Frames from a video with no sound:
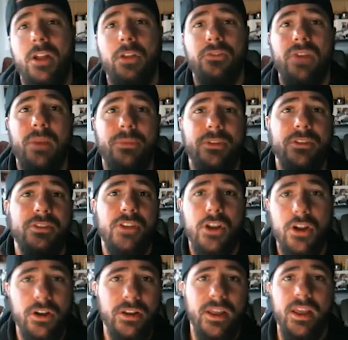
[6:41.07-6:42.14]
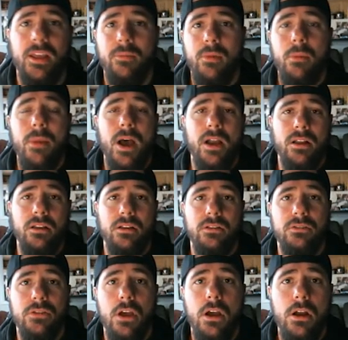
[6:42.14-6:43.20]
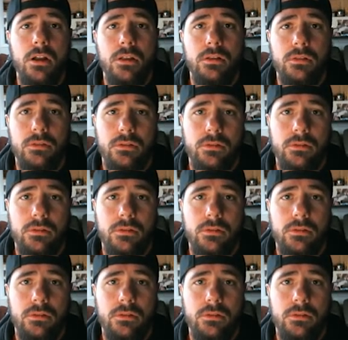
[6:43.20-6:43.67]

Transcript: and I'll drop the third game. I'm out of here. Nerd.